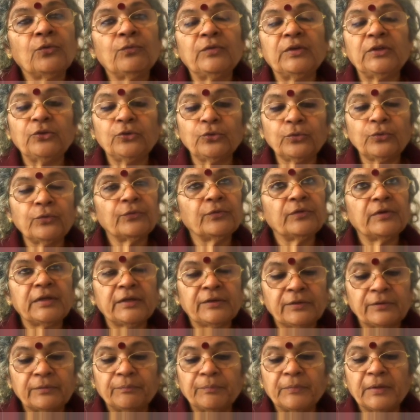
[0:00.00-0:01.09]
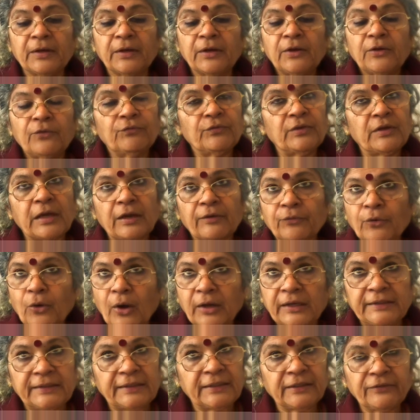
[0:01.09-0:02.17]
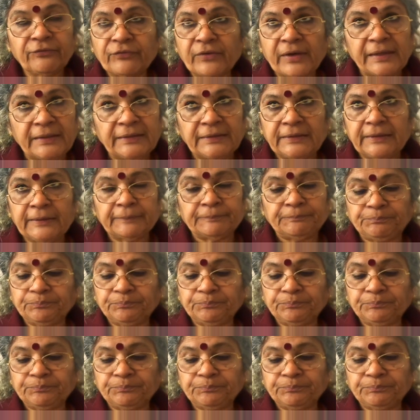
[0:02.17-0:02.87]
We have identified the